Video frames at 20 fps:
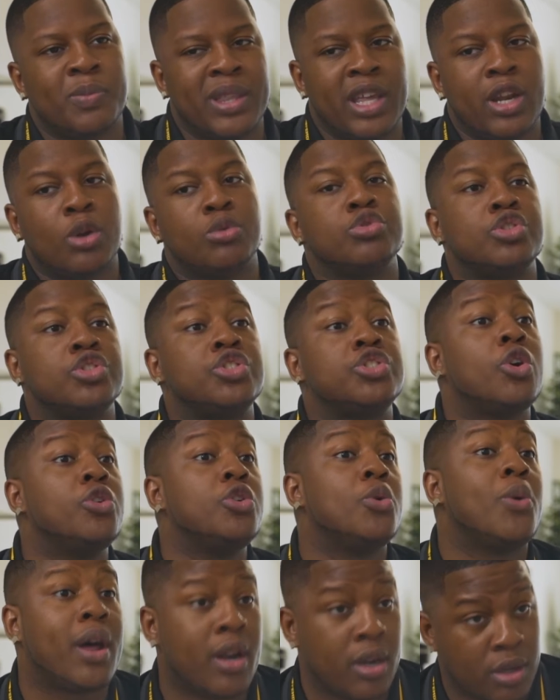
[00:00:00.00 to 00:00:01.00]
but they don't show
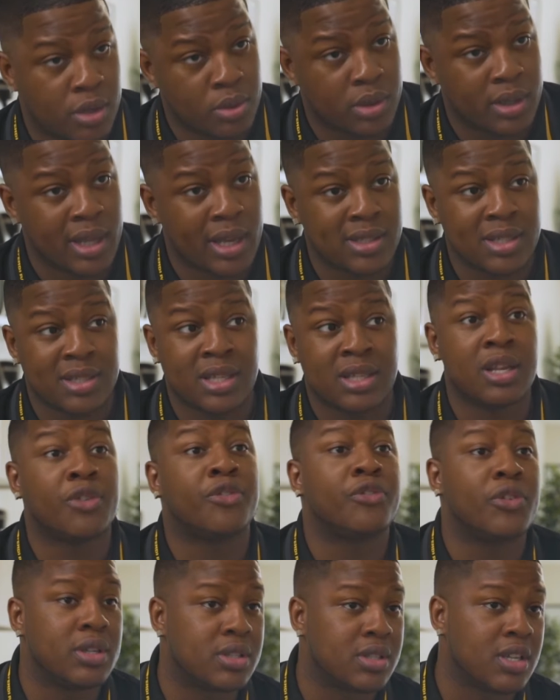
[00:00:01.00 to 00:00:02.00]
you how to do things. There's a
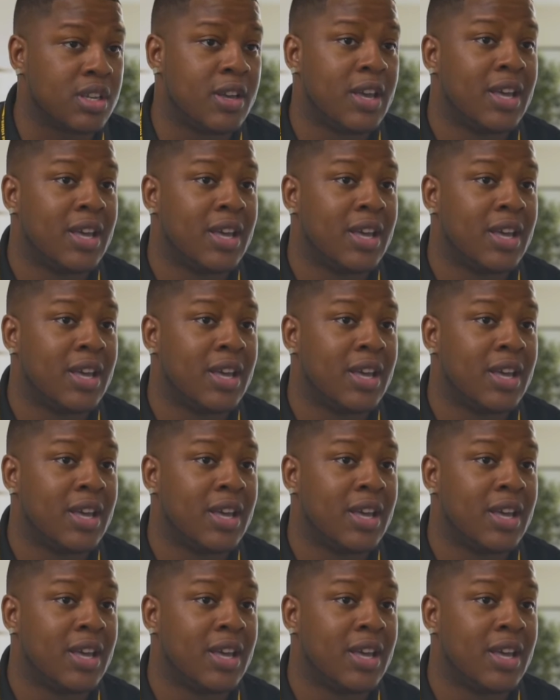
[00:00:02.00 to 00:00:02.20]
difference.